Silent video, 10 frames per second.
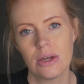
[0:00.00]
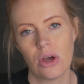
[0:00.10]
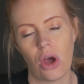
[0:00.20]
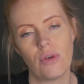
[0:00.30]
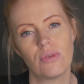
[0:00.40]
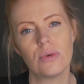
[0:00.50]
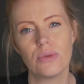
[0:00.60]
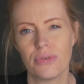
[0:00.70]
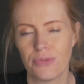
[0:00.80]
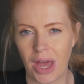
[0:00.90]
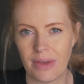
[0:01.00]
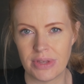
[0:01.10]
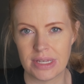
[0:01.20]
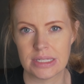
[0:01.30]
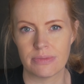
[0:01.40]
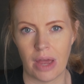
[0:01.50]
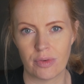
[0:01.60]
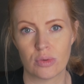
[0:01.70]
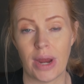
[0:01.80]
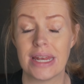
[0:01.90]
Overall, the 5-year
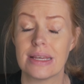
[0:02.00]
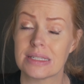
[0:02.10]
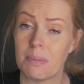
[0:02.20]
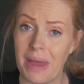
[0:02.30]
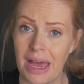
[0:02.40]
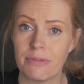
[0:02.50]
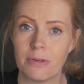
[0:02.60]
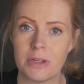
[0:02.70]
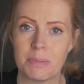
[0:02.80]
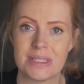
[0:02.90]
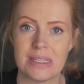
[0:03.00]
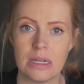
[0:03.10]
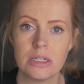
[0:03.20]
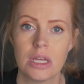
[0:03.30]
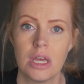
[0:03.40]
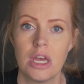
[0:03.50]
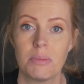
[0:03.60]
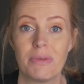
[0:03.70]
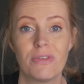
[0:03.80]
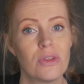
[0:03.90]
survival rate is about 50%,
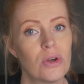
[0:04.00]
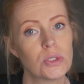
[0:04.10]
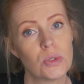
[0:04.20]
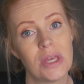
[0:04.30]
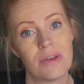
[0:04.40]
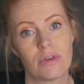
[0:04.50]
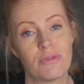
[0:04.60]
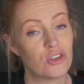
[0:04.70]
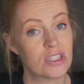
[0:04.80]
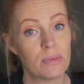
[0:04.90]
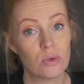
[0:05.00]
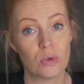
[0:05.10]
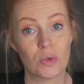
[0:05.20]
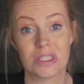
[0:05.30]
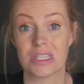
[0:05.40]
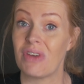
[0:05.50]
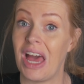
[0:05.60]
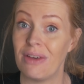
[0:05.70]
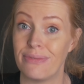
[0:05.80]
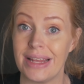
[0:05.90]
but for those who have reversible causes of
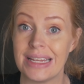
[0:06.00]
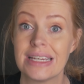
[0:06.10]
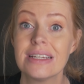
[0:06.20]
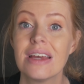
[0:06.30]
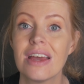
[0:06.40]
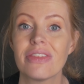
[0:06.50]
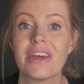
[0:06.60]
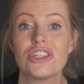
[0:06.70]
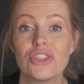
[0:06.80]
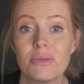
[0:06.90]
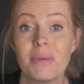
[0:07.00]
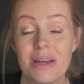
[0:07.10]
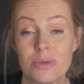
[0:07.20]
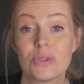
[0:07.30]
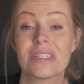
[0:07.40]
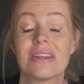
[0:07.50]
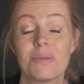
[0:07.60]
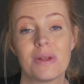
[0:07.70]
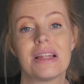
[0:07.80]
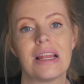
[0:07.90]
heart failure, they should be able to
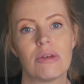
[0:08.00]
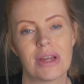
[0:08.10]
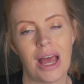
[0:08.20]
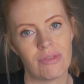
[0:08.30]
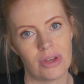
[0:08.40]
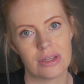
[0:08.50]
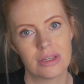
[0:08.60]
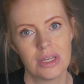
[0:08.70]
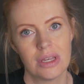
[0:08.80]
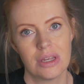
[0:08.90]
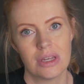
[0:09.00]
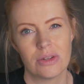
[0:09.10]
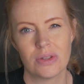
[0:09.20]
completely recover. Not